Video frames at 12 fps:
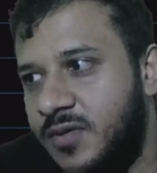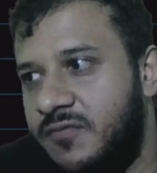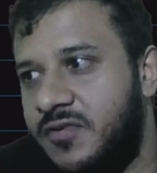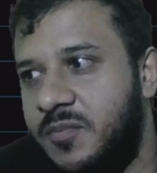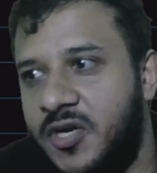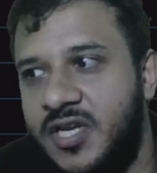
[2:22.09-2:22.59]

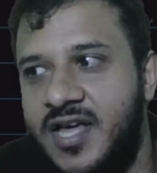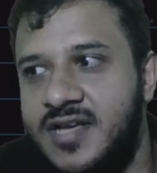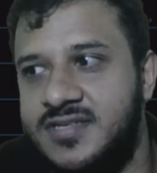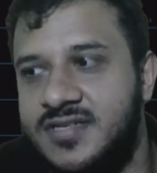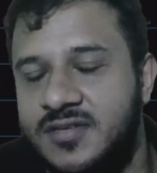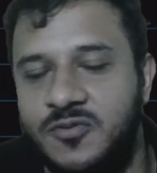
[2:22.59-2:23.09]
Everybody
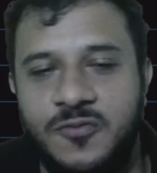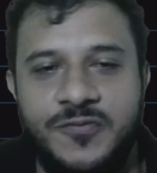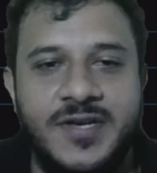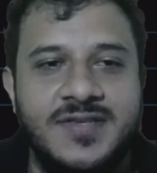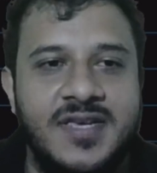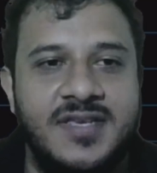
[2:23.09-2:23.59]
likes a
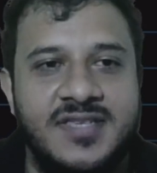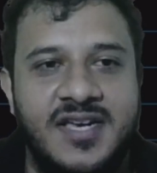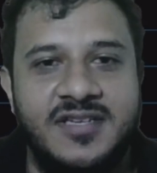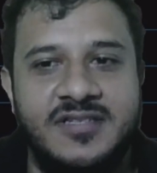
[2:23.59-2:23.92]
256